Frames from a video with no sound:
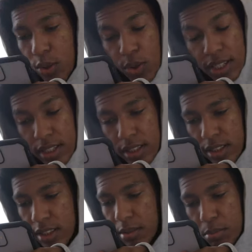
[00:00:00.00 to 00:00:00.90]

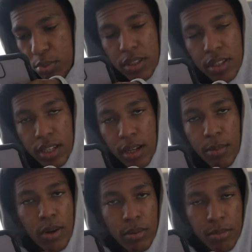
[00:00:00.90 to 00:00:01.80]
Thirteenth prison thing
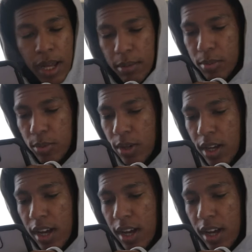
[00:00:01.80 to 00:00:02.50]
about black people.